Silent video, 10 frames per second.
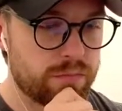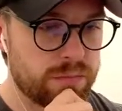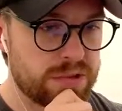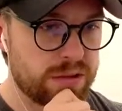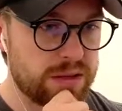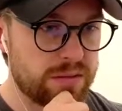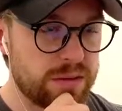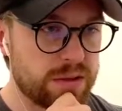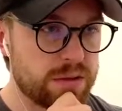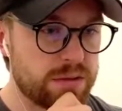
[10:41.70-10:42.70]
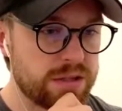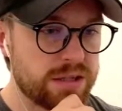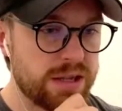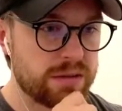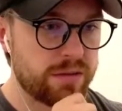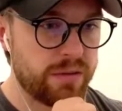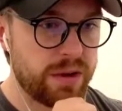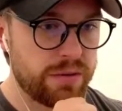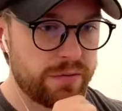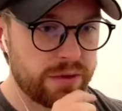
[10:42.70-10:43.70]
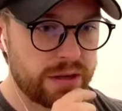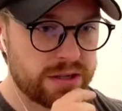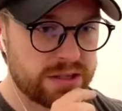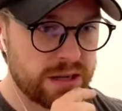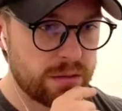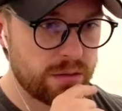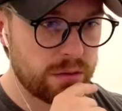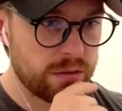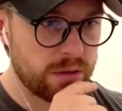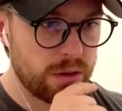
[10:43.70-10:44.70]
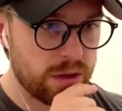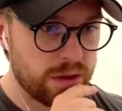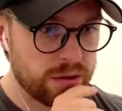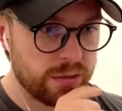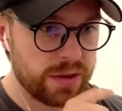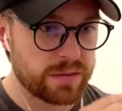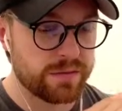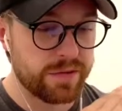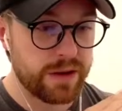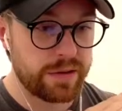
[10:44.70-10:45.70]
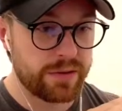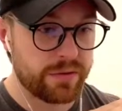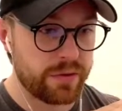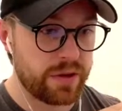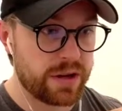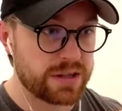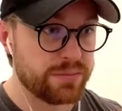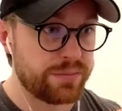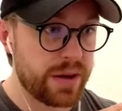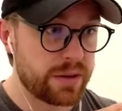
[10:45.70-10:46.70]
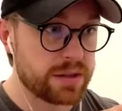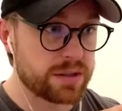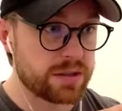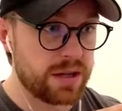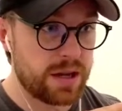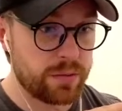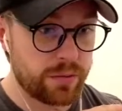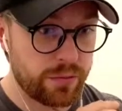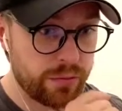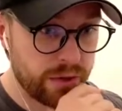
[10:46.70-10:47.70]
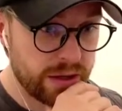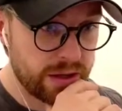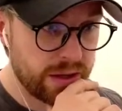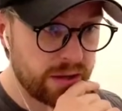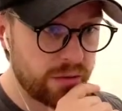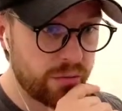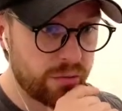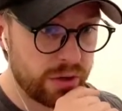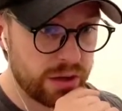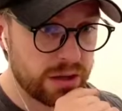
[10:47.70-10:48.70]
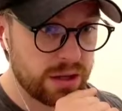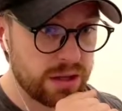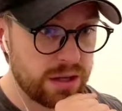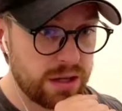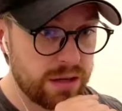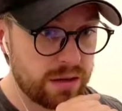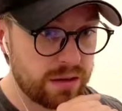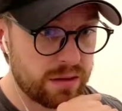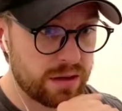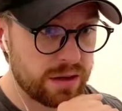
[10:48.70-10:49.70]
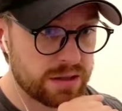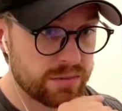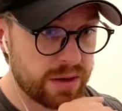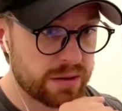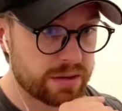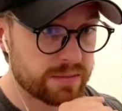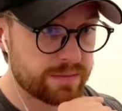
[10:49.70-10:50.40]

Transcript: So that's really good. 6,300 for the next town hall, 2,500 for the next barracks, and I would really, really need the next barracks.